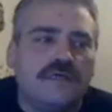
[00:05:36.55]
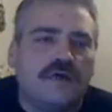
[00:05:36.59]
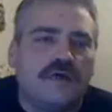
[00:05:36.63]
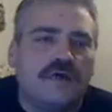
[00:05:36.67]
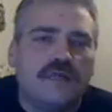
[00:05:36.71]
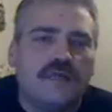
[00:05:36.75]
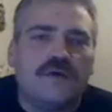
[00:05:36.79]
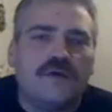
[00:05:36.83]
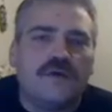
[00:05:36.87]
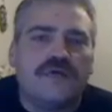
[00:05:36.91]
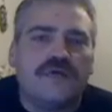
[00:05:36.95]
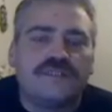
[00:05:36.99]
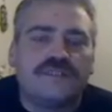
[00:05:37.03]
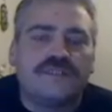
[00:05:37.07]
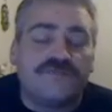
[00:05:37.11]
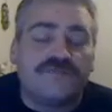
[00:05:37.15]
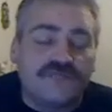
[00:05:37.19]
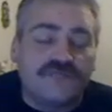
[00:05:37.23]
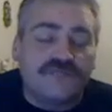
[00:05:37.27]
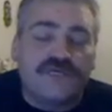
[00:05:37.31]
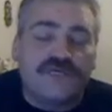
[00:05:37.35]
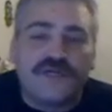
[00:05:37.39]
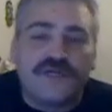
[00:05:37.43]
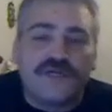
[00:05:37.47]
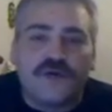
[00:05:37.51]
Otherwise, if you
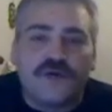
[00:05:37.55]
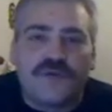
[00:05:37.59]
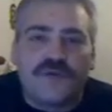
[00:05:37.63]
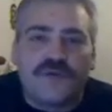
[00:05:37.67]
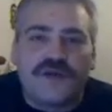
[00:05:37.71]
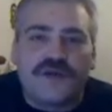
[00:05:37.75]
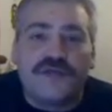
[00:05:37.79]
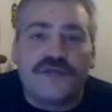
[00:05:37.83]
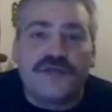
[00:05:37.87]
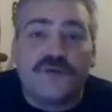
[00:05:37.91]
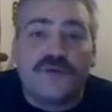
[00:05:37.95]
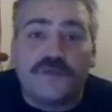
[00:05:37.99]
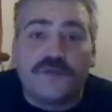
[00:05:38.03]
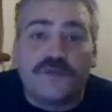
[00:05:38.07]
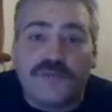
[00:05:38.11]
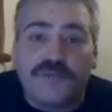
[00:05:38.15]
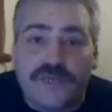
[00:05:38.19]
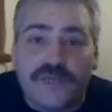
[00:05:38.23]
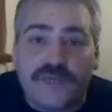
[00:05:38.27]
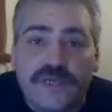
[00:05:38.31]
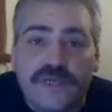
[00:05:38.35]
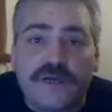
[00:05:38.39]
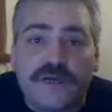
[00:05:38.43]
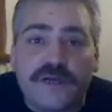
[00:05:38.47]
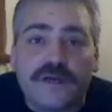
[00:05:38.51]
didn't know better, you wouldn't be
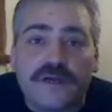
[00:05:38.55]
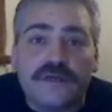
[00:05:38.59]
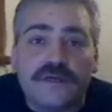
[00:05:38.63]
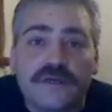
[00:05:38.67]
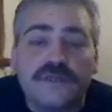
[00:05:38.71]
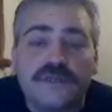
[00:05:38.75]
here.